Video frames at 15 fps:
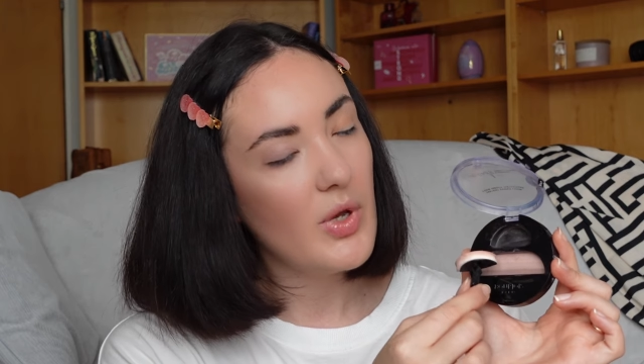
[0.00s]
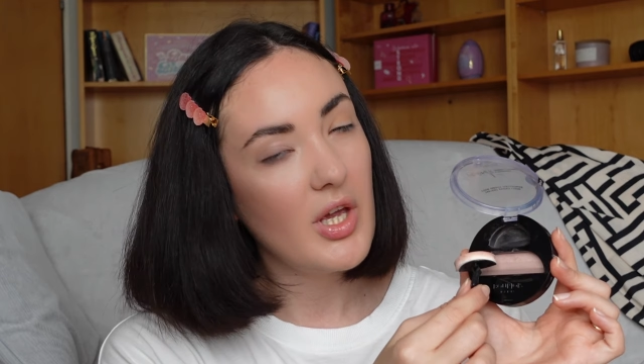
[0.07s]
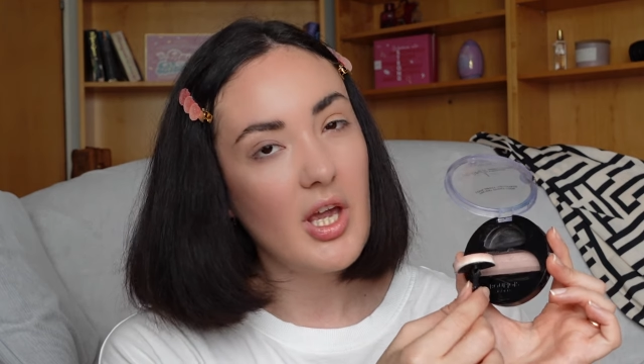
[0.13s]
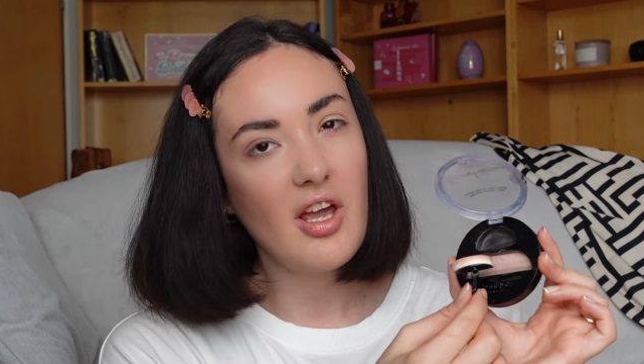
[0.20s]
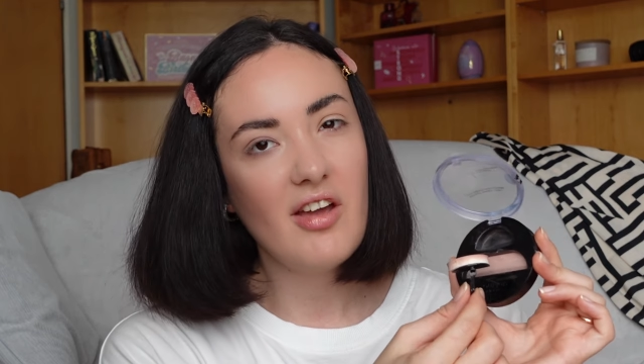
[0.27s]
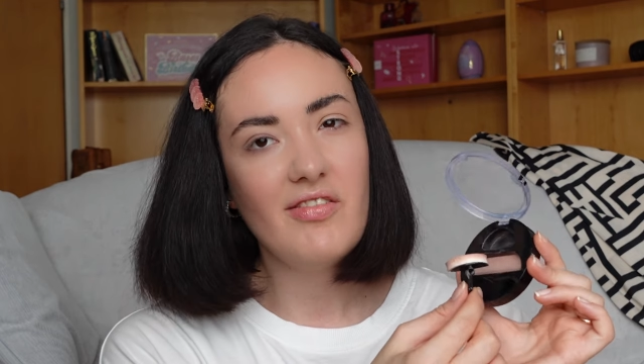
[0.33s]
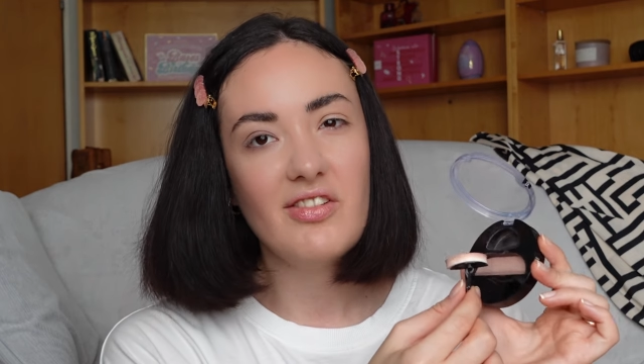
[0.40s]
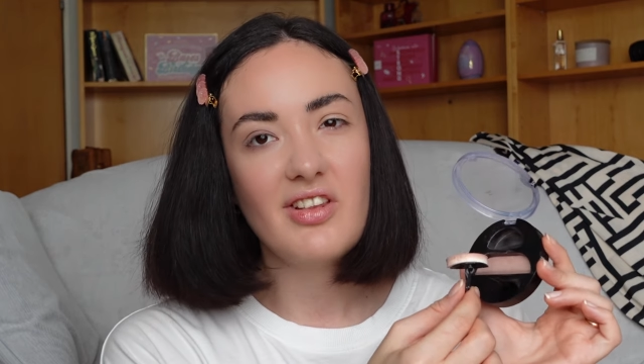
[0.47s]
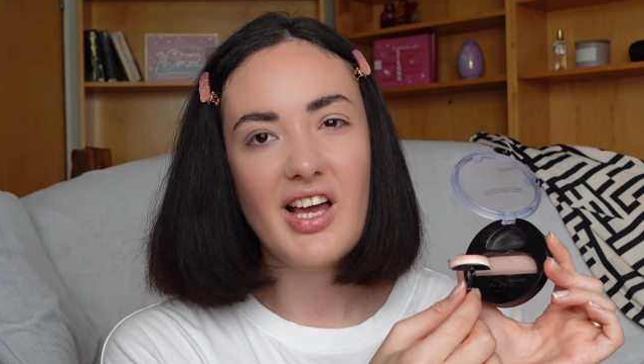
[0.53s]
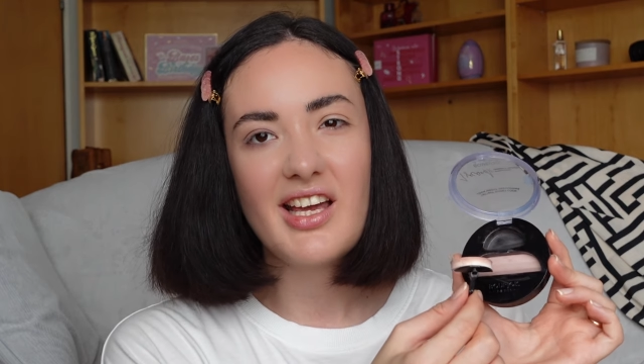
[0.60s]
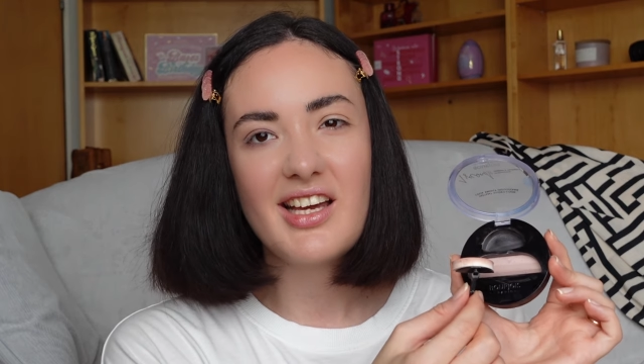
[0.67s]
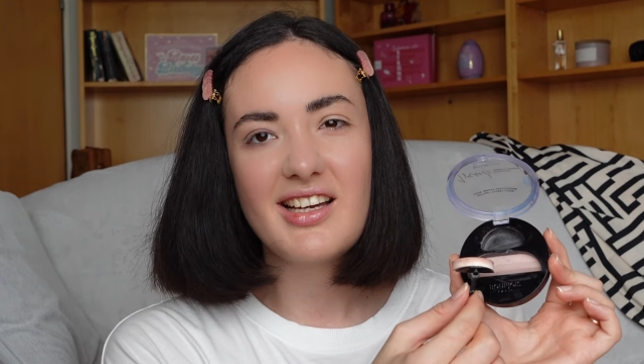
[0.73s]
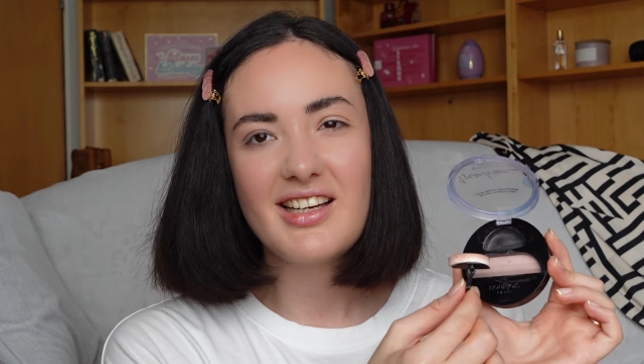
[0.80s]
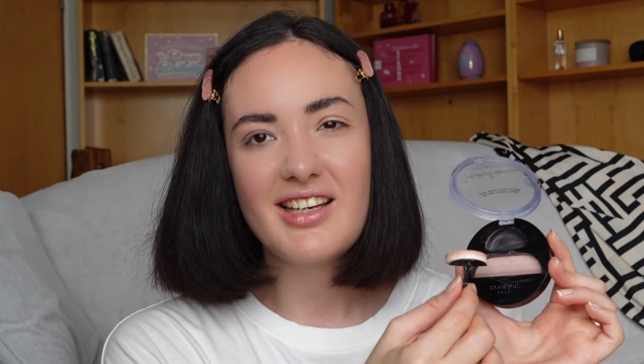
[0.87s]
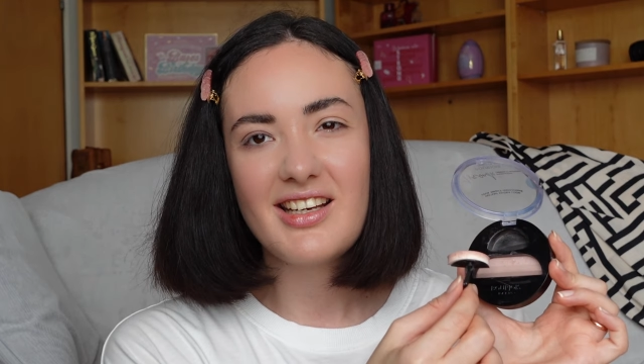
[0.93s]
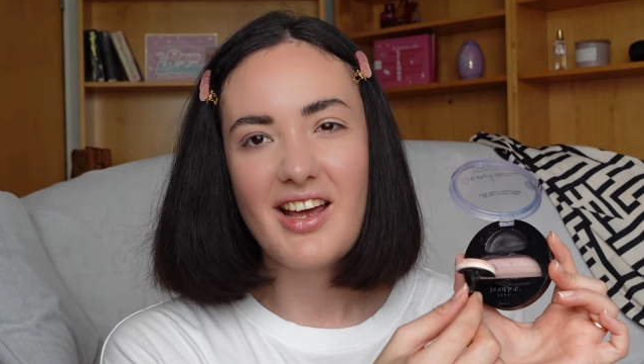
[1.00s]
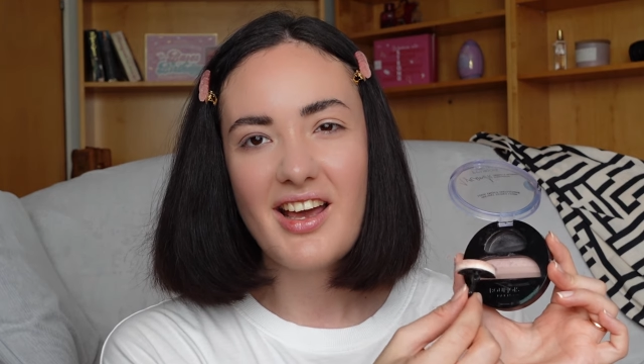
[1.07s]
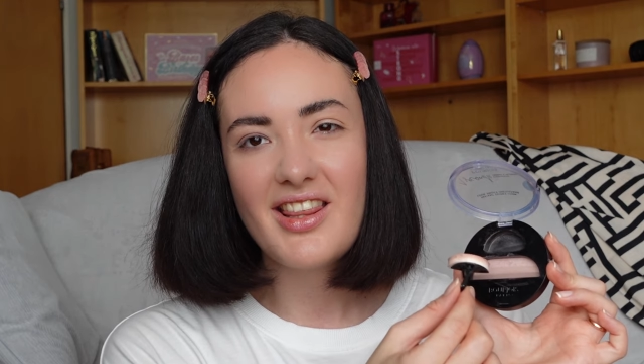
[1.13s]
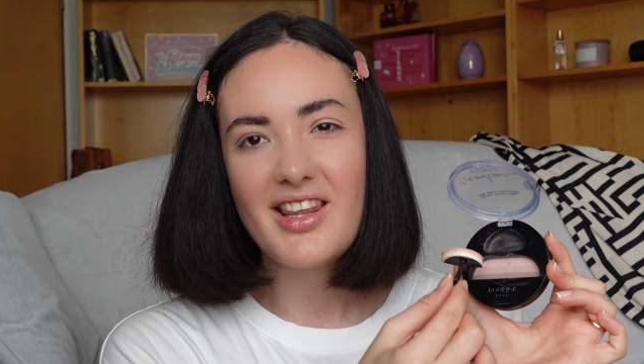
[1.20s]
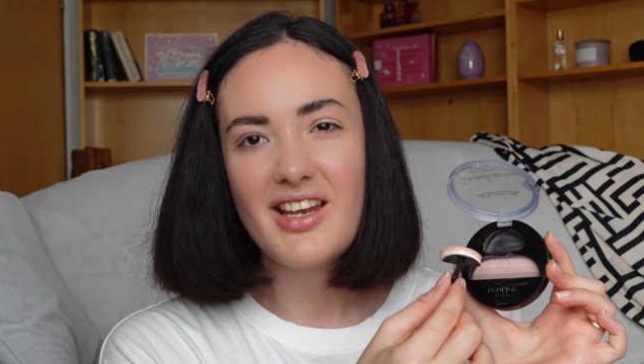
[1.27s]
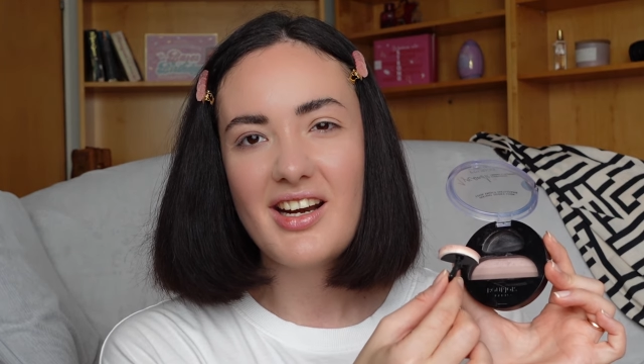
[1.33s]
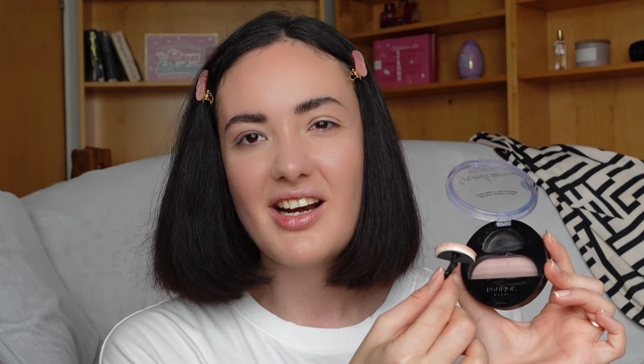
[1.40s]
we have like
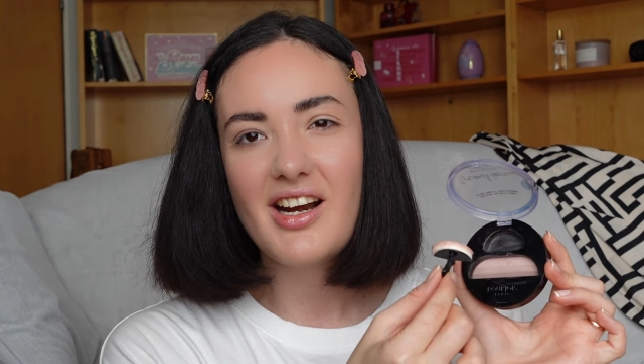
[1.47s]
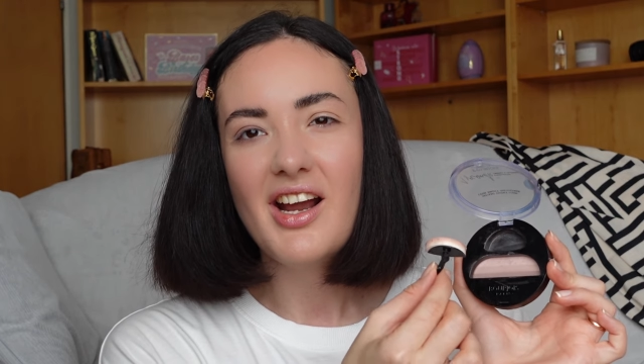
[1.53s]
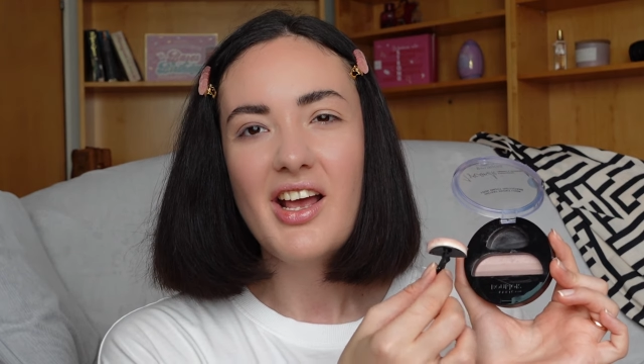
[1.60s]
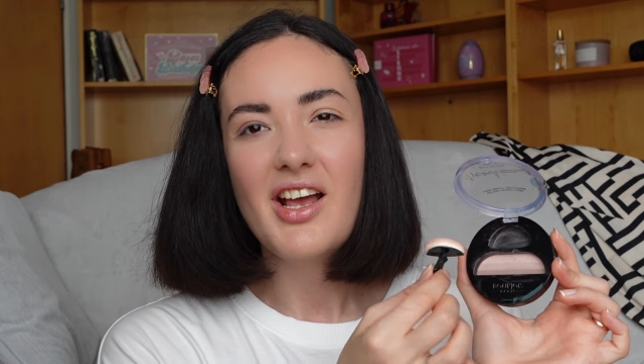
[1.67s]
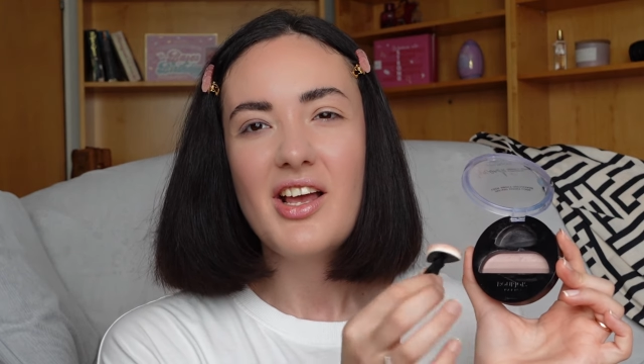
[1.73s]
another